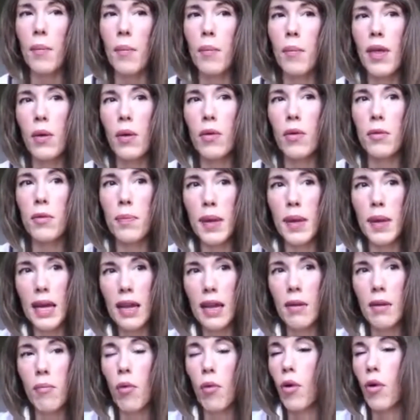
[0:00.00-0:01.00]
that would be
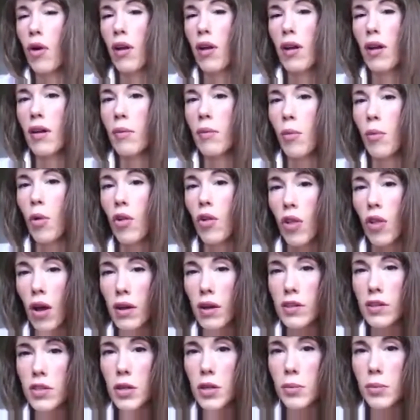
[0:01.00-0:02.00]
in a more
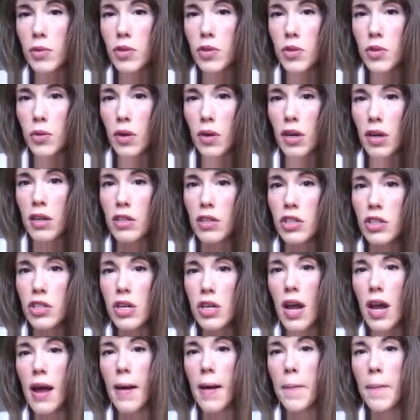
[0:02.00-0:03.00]
long-term storage,
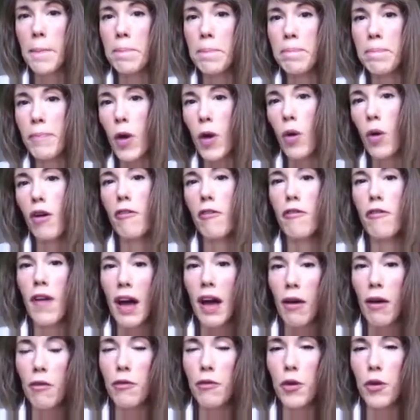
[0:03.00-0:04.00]
or a
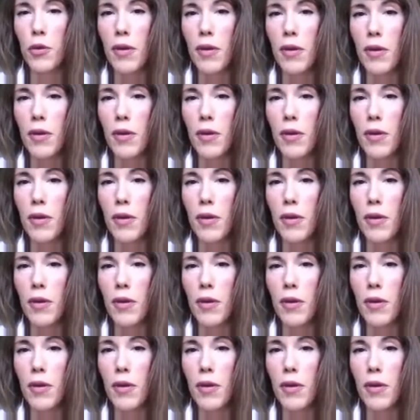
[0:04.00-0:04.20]
file for